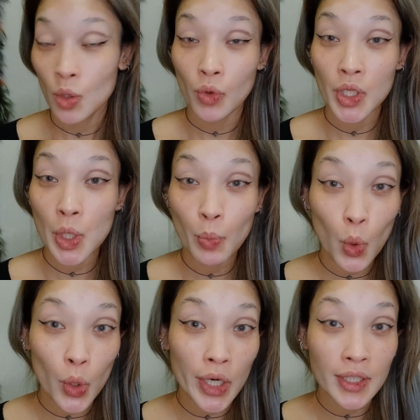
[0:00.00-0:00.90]
when you're
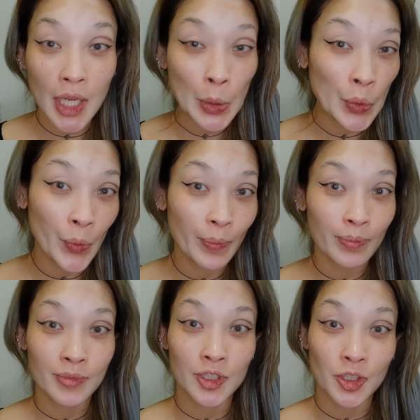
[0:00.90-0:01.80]
bored at home,
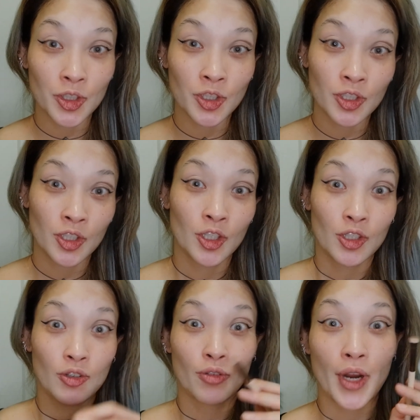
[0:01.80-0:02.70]
just
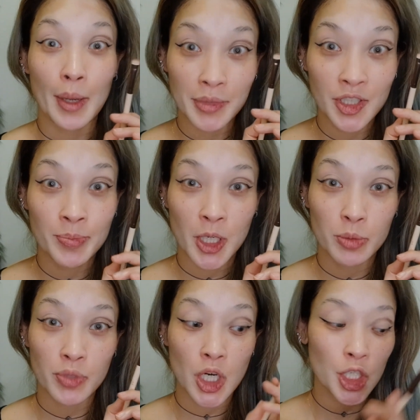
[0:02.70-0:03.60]
grab this smudge
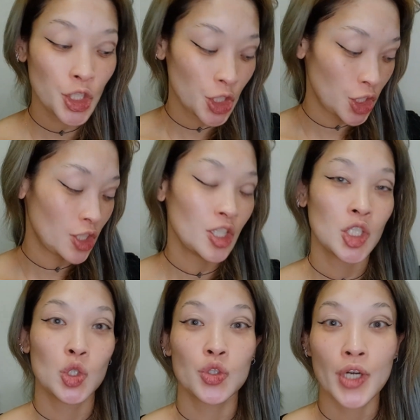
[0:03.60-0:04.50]
brush,
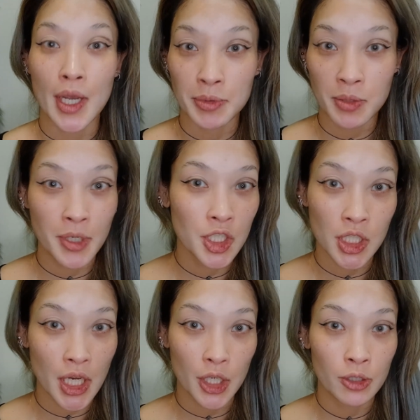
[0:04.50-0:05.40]
grab some
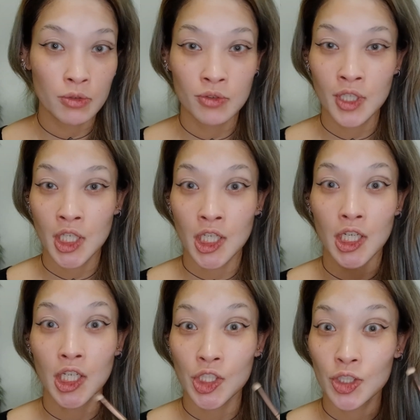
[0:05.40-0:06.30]
eyeshadow,
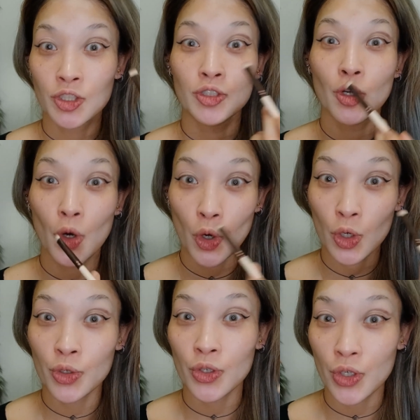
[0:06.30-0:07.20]
and just
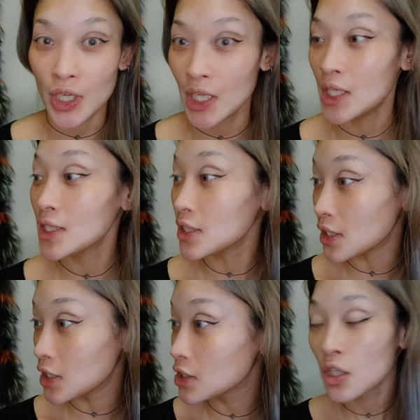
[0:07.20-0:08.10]
go crazy.
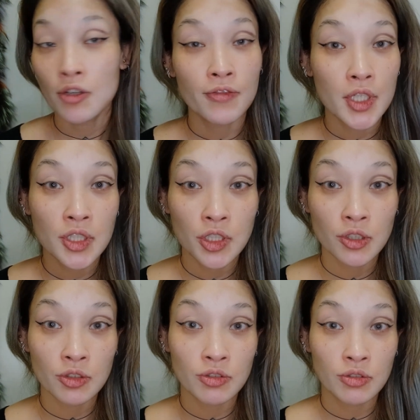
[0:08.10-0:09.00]
Your face is
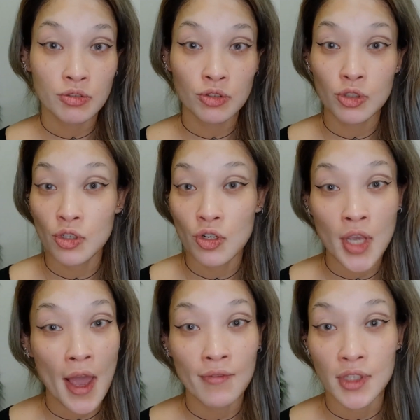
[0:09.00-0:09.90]
your
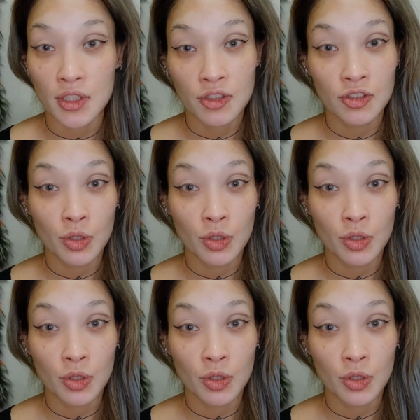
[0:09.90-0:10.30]
canvas, you